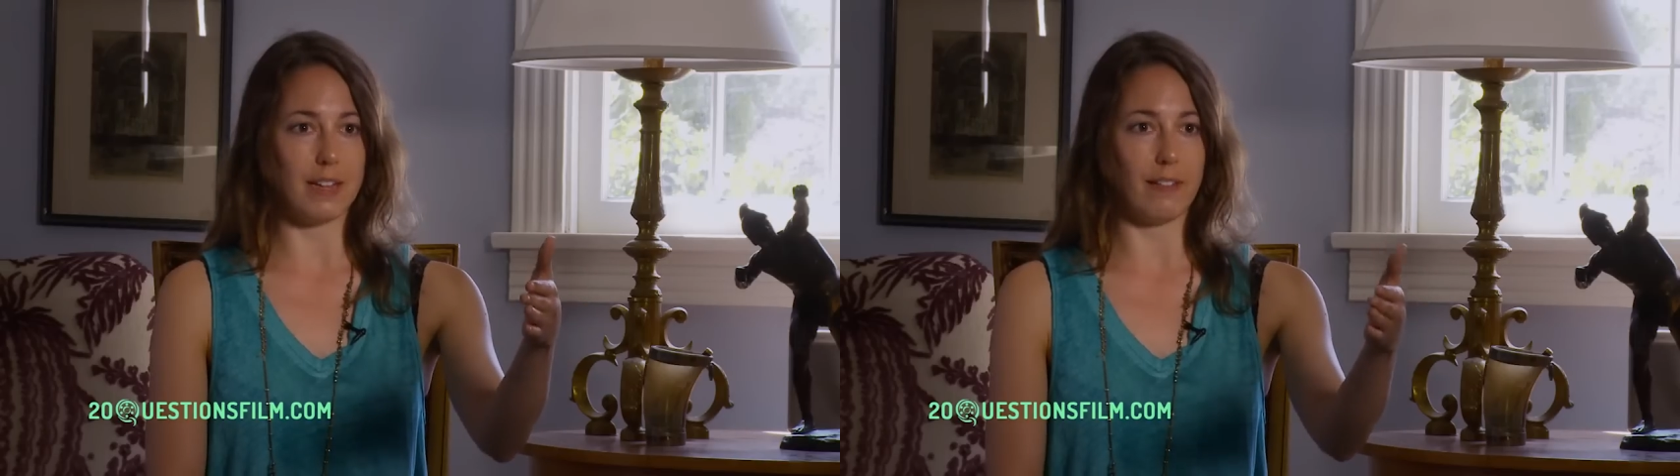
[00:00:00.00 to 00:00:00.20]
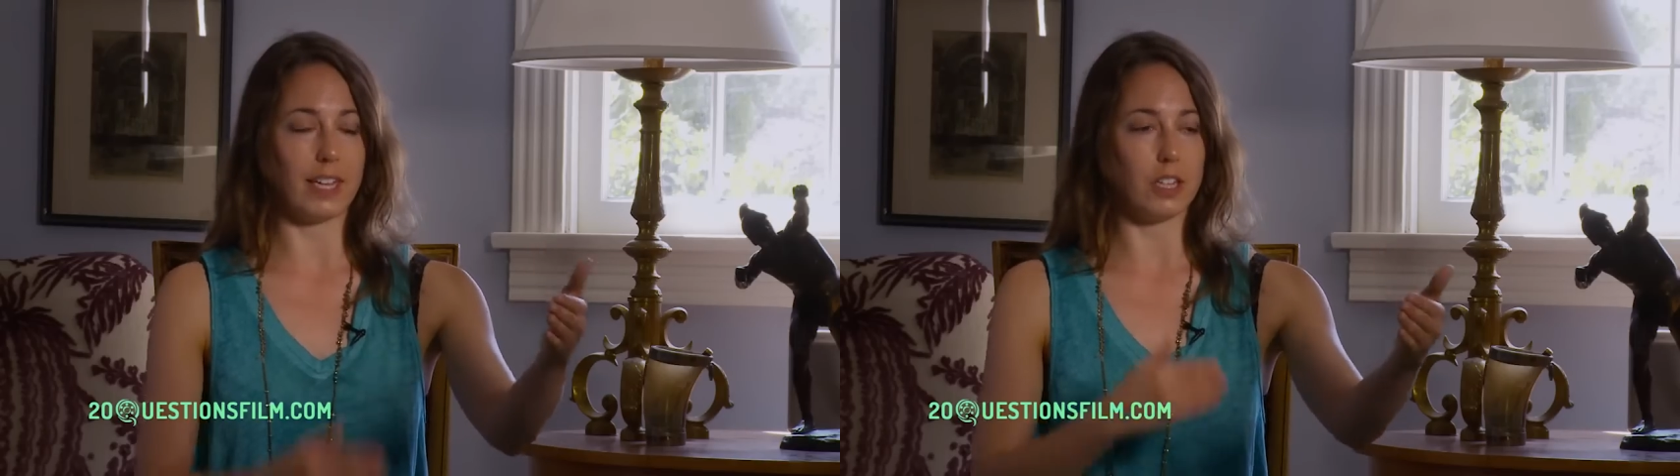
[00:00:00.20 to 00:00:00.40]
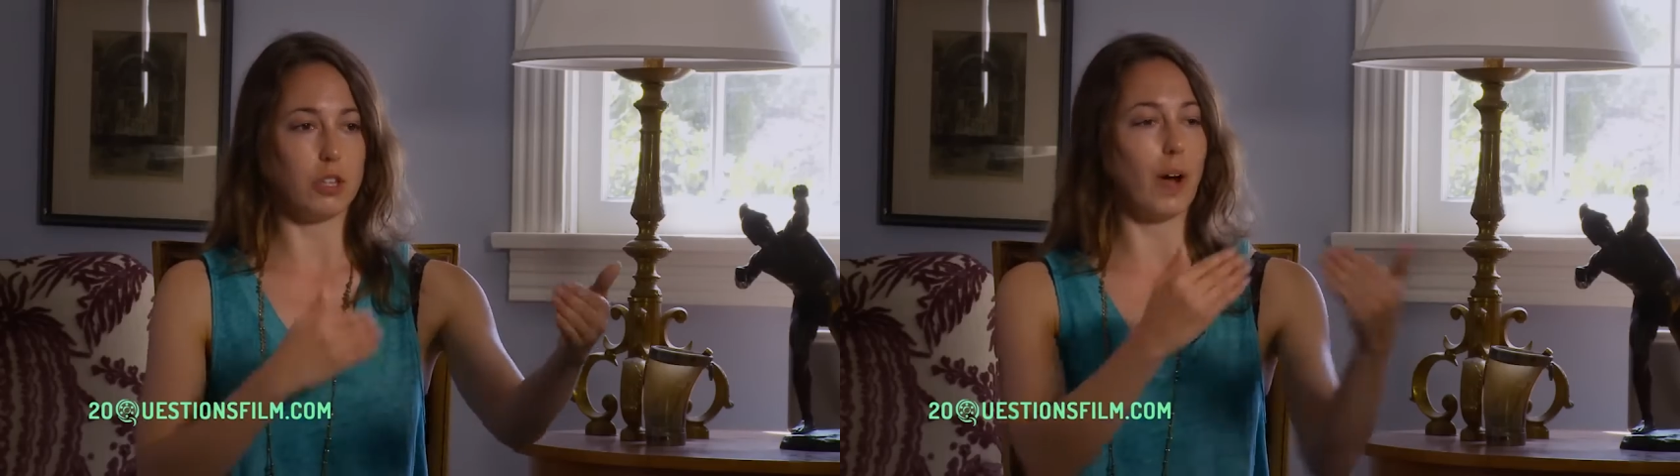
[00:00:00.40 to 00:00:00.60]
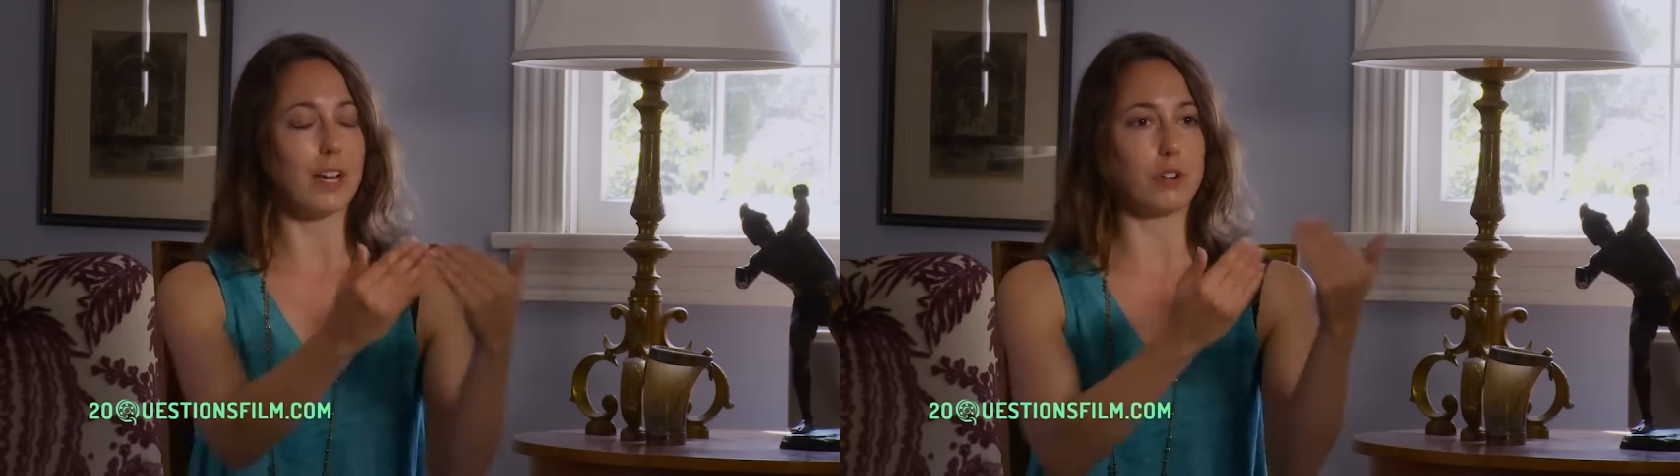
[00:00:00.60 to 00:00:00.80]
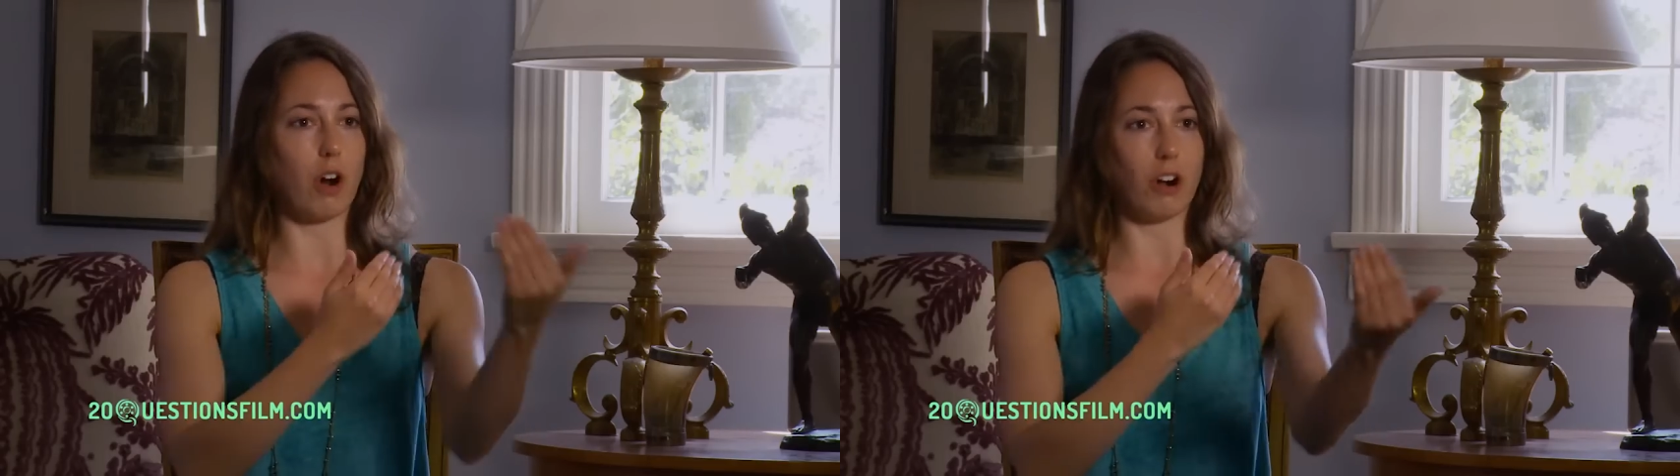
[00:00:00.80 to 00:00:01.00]
like you
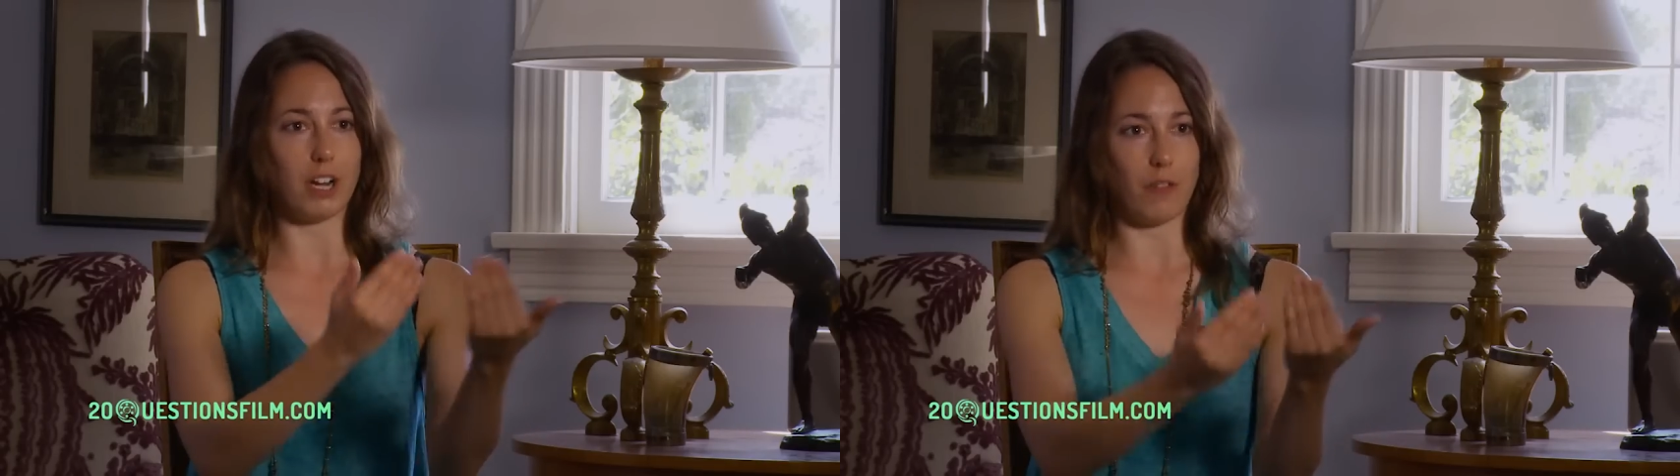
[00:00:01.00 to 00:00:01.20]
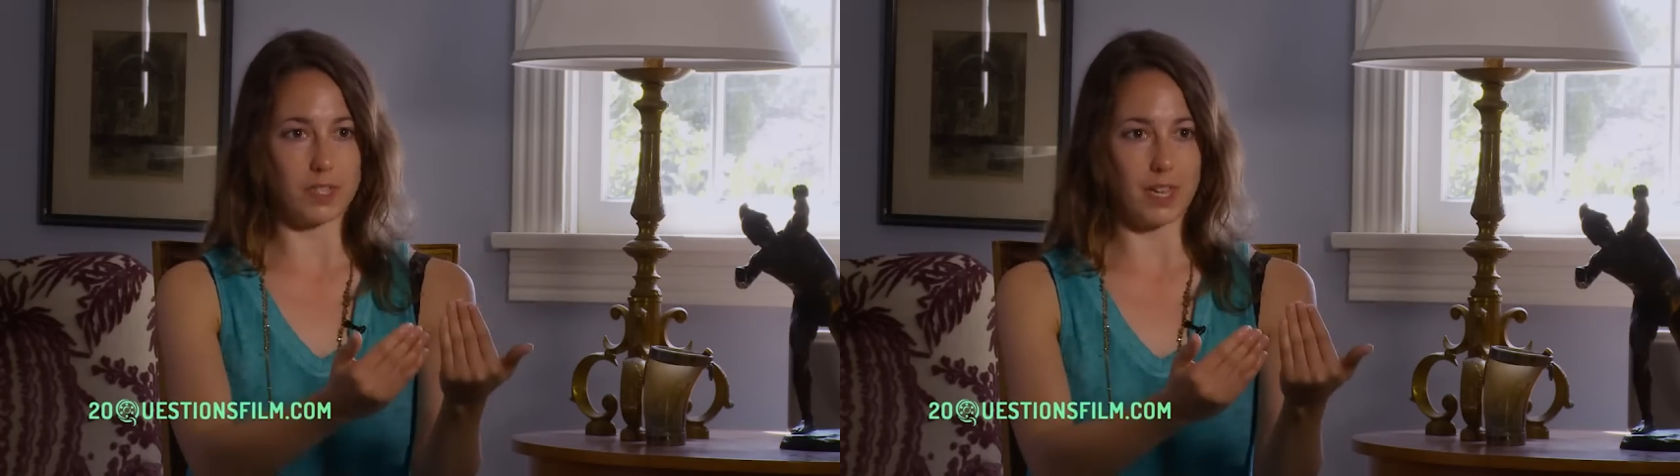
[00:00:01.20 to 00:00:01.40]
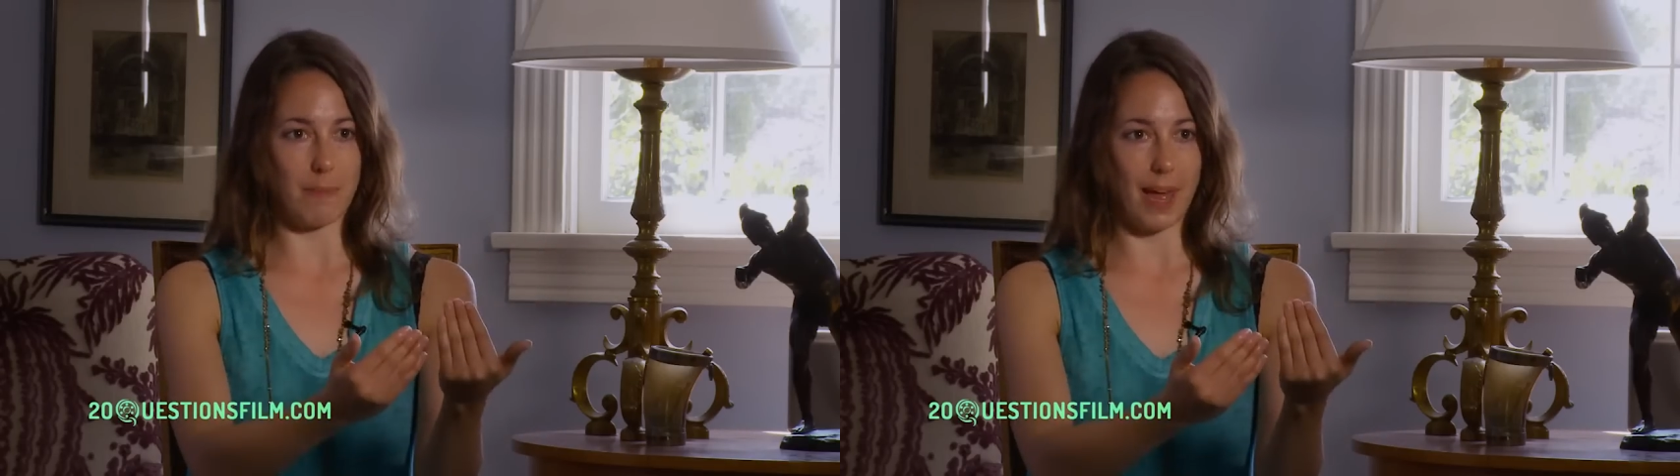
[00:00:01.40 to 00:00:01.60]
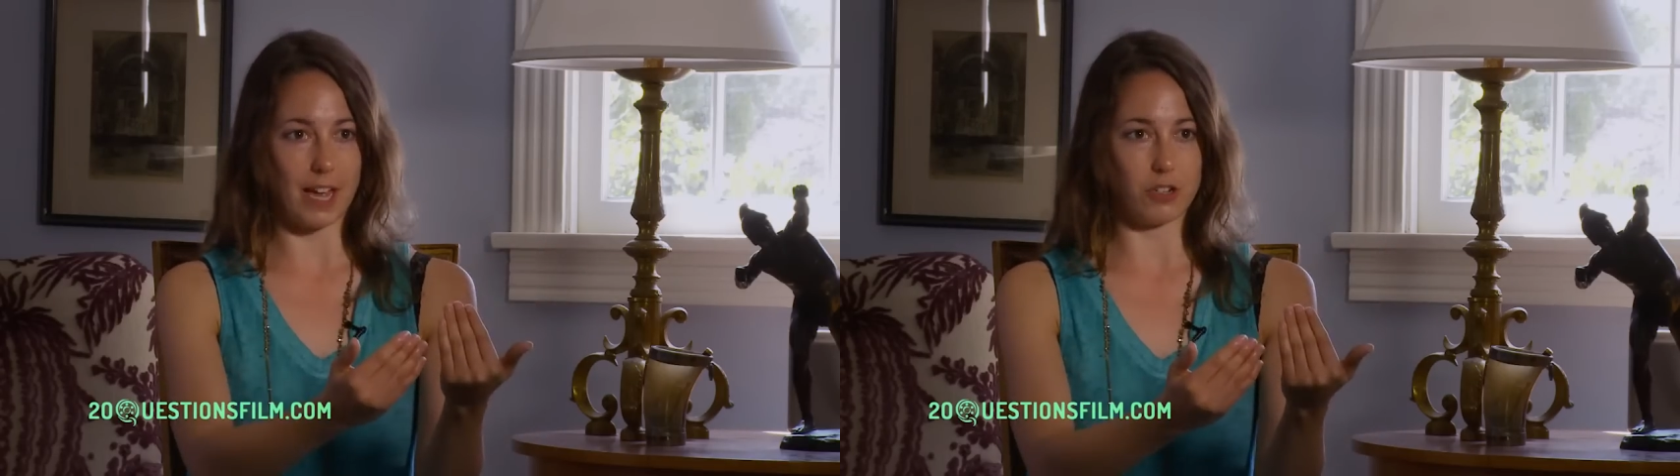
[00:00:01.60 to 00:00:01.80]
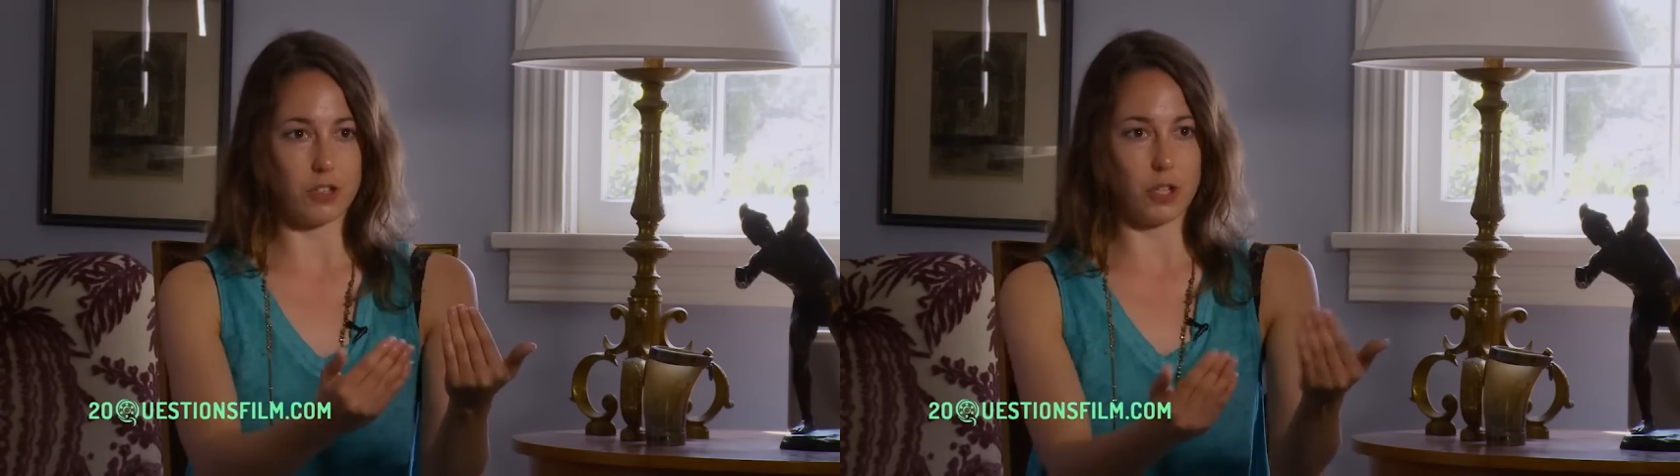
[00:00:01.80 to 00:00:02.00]
guys are already on the same page.